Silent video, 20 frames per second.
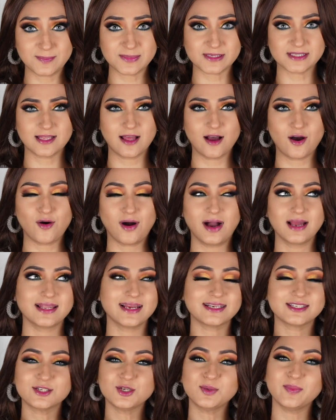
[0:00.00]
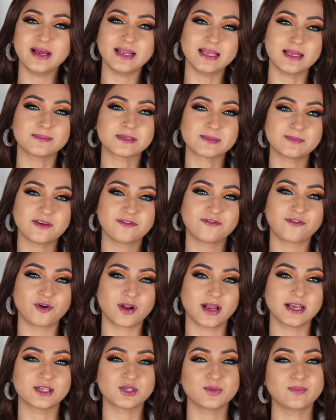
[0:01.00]
lips now. I like to do my lips
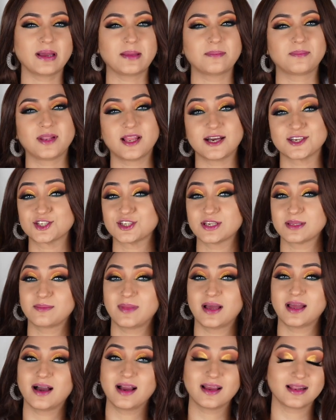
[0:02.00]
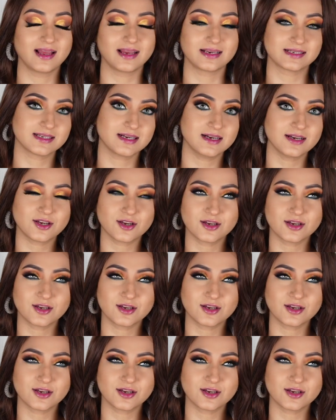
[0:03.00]
before I do my blush and my highlighter,